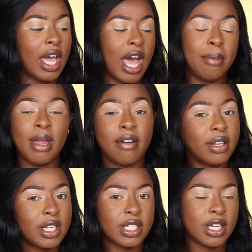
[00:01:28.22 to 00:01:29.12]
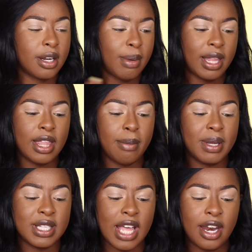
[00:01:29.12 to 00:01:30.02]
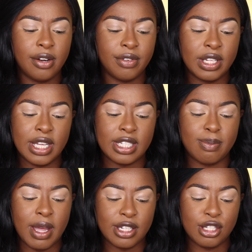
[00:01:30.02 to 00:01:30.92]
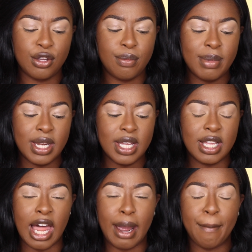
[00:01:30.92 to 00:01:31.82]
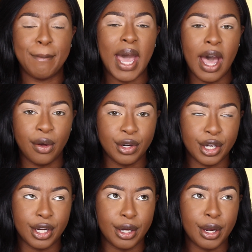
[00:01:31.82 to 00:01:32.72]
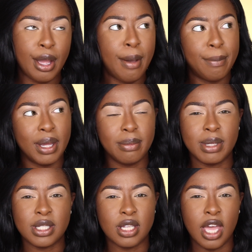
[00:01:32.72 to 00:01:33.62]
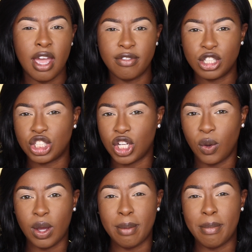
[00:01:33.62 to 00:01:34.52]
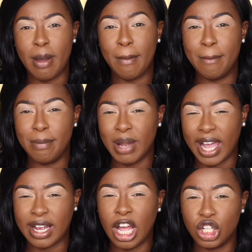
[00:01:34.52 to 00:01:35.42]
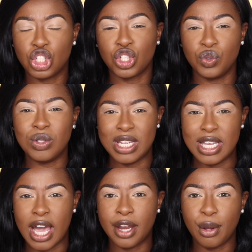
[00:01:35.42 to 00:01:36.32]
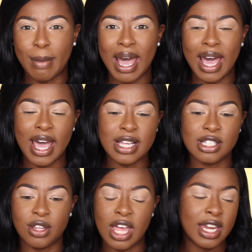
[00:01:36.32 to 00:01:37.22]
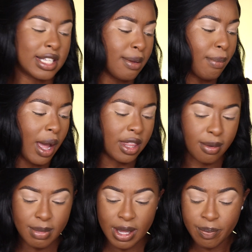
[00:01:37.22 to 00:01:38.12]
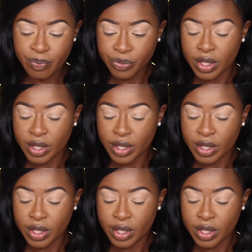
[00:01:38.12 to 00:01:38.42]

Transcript: I'm not really concerned about that because I don't really expect too many like powder pigments to ever show up like a true neon on my eyes, so that doesn't bother me.